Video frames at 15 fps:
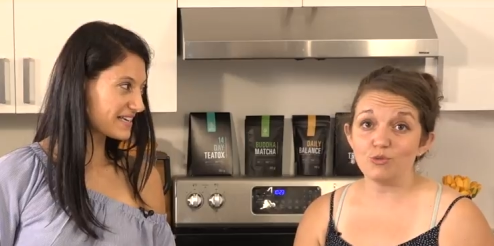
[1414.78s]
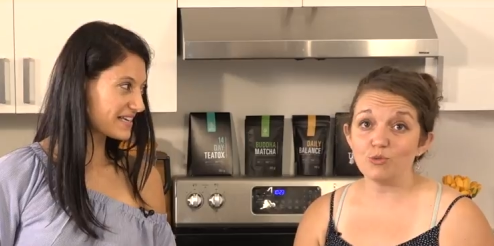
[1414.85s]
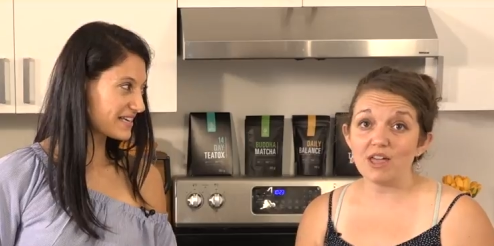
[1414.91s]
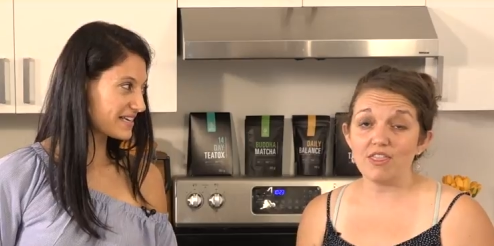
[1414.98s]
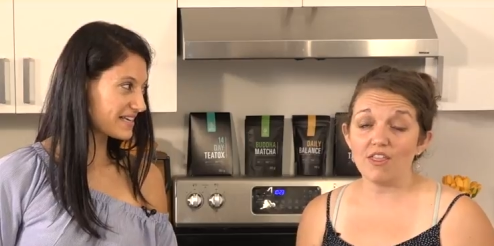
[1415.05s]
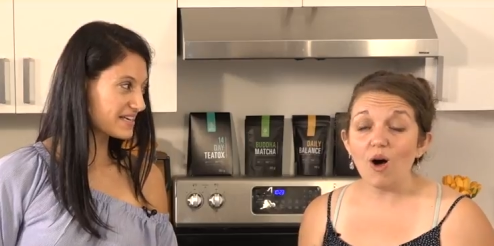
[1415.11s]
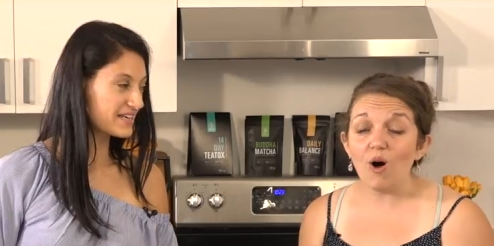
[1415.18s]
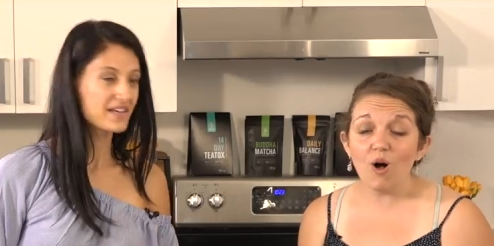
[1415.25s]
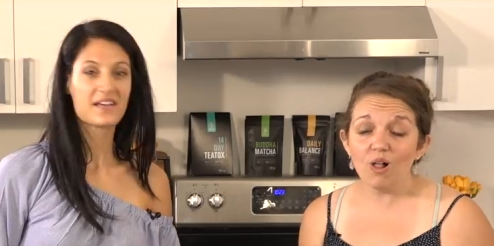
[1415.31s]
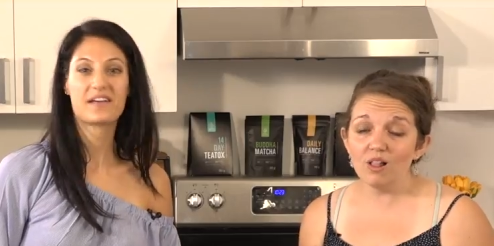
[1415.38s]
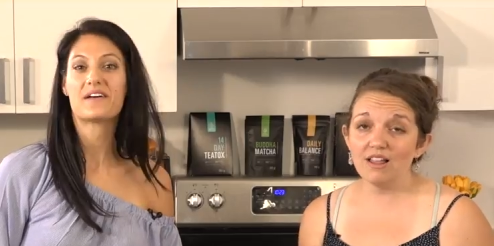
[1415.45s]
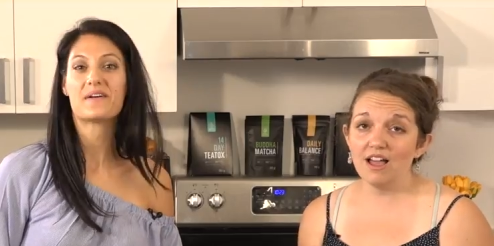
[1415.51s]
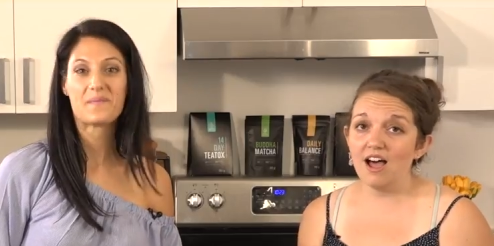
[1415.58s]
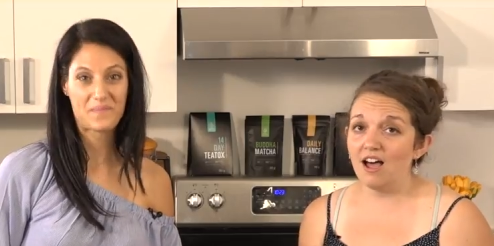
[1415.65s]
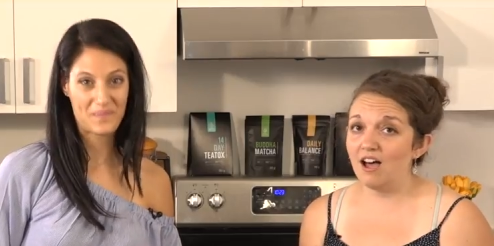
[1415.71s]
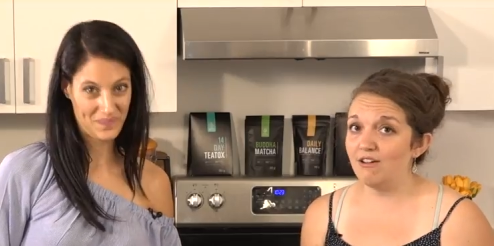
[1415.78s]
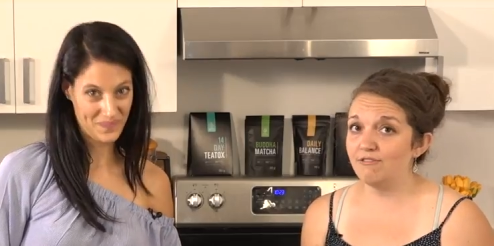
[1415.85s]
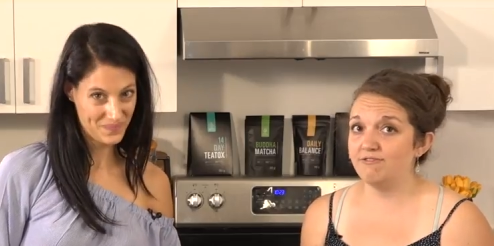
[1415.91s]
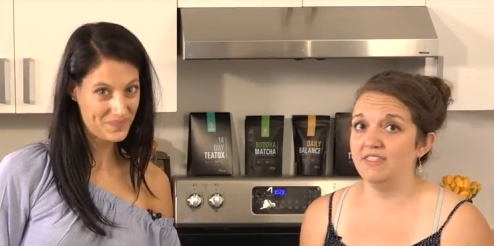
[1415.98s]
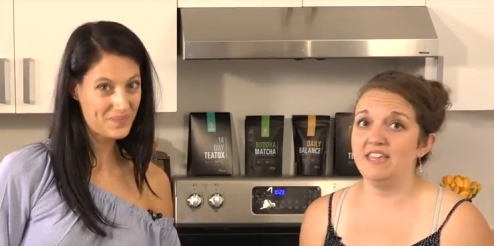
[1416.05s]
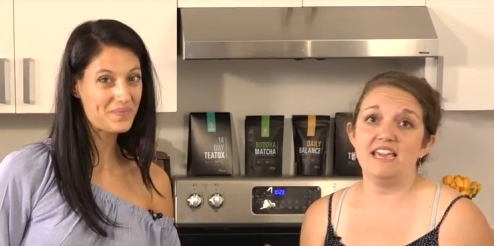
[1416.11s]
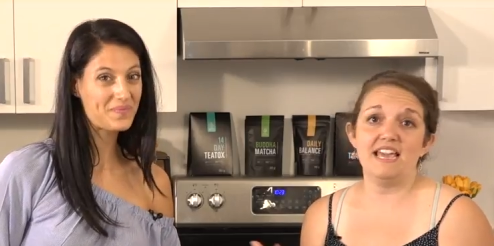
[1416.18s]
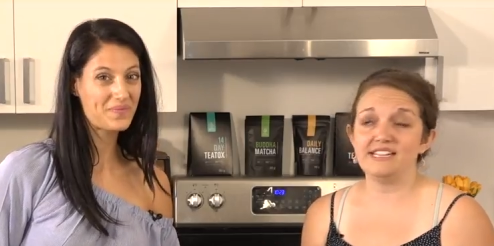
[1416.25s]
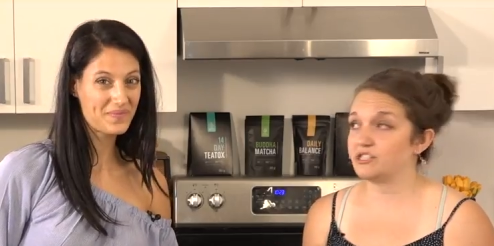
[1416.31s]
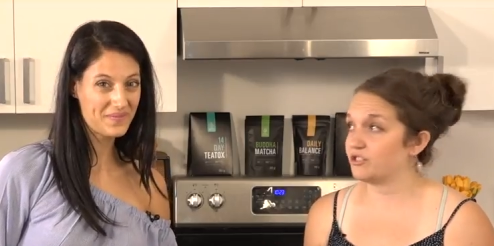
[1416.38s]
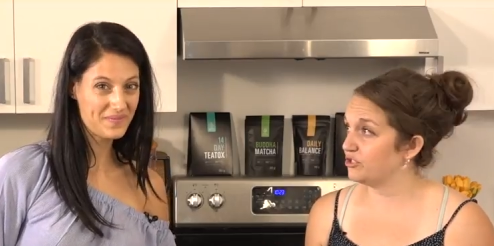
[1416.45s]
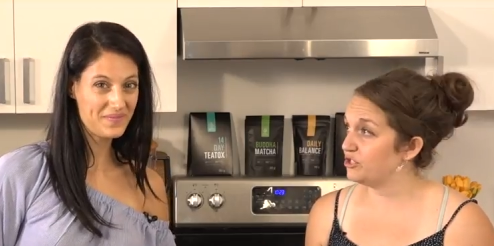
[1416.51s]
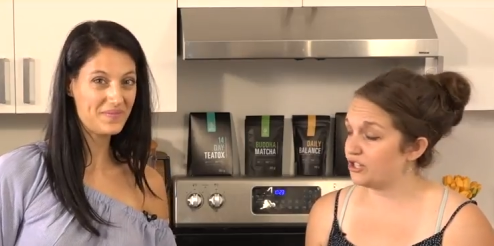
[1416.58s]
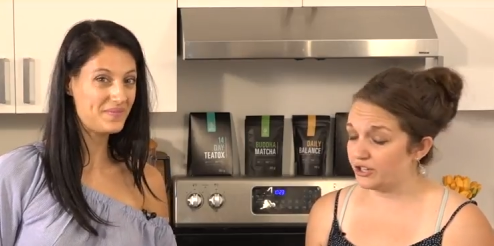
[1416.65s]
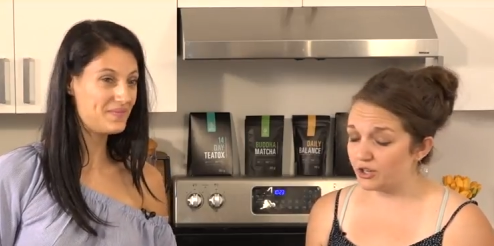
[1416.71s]
Speaker 1: with all of the answers
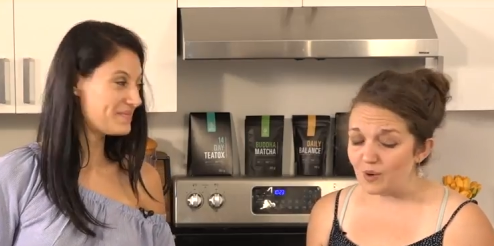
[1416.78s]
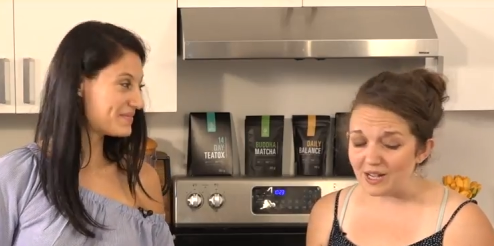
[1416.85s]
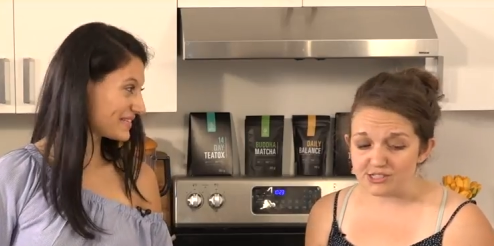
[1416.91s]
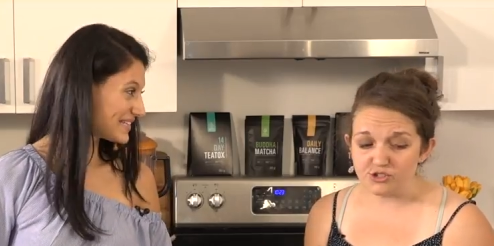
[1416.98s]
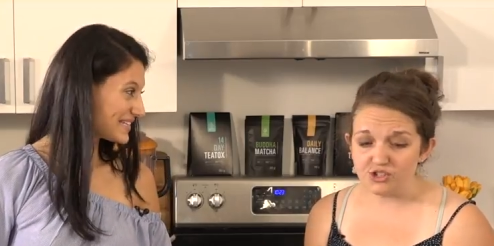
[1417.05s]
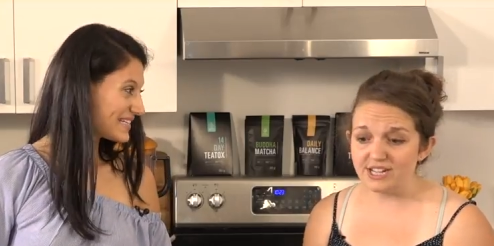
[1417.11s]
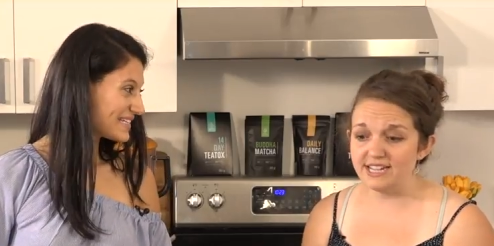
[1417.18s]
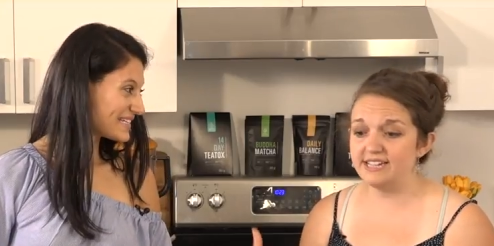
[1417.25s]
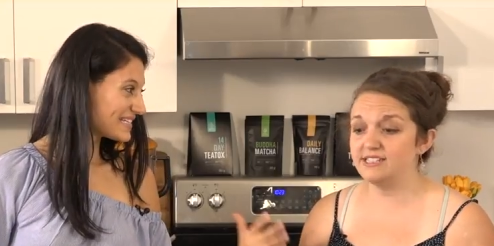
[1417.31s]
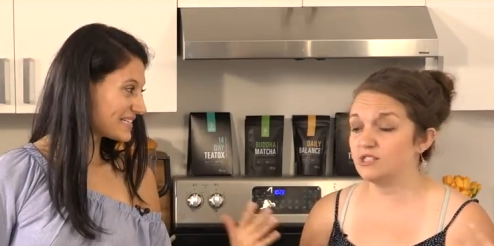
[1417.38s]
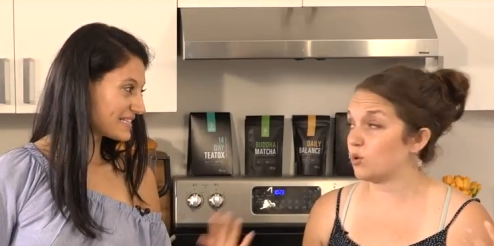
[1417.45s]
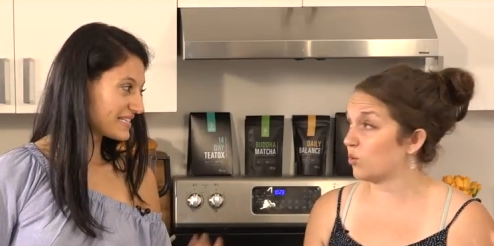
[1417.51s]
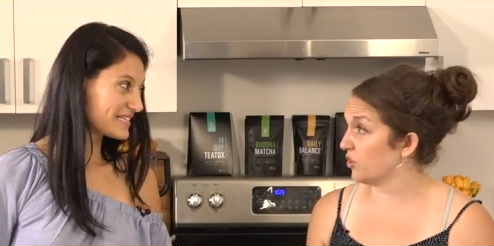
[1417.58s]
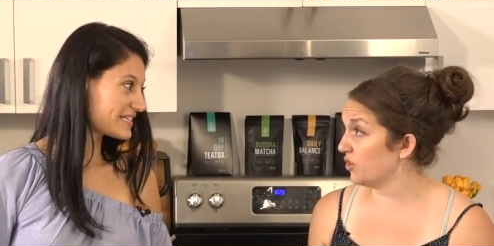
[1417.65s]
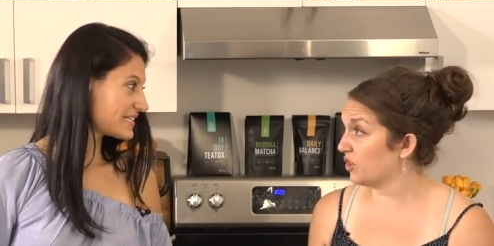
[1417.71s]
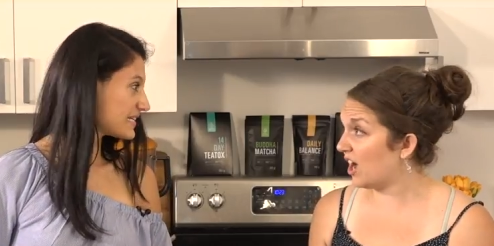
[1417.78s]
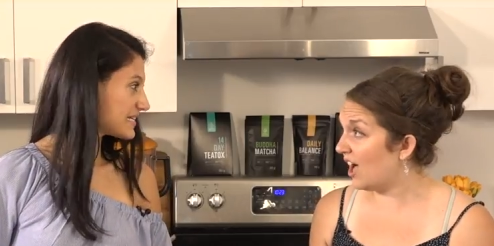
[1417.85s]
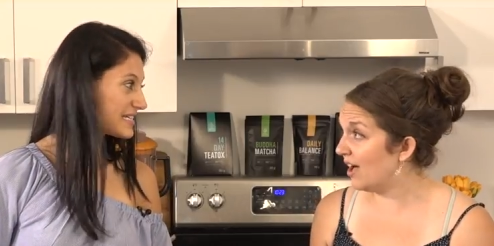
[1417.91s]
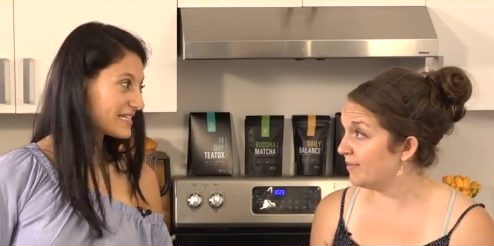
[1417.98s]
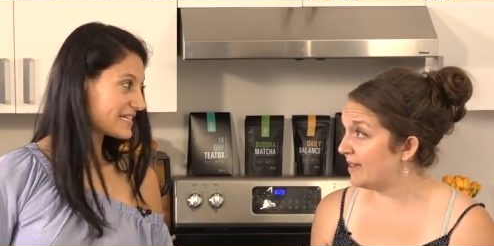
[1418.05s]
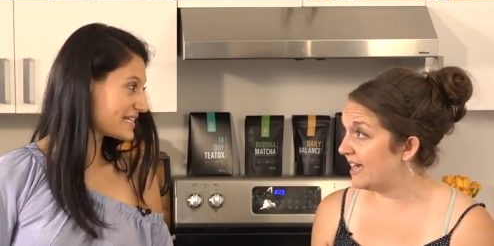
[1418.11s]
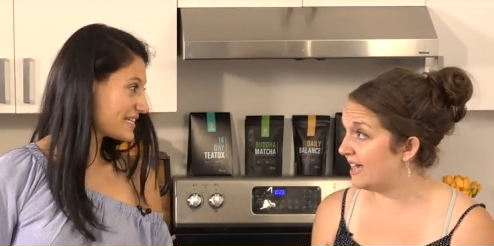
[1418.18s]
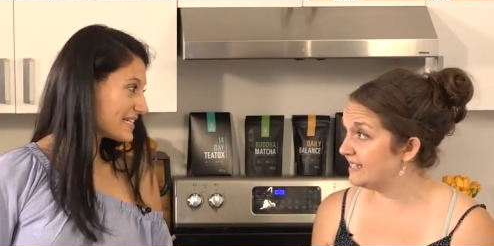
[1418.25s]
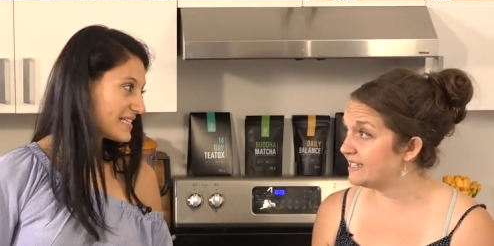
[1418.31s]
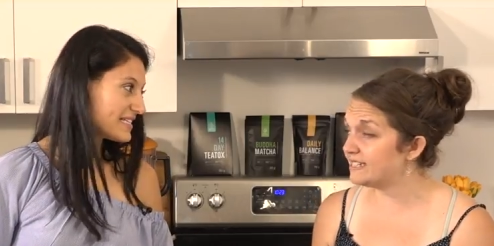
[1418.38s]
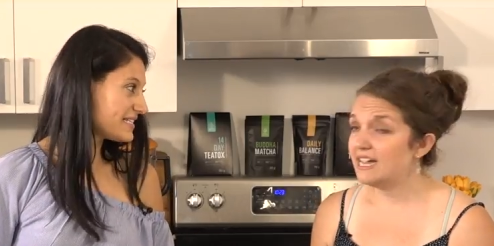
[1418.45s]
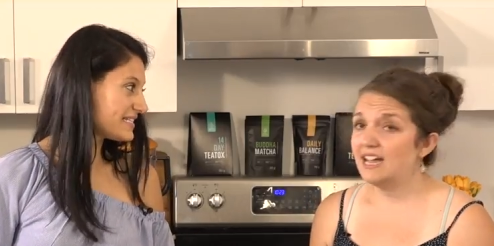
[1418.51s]
to your questions or your comments.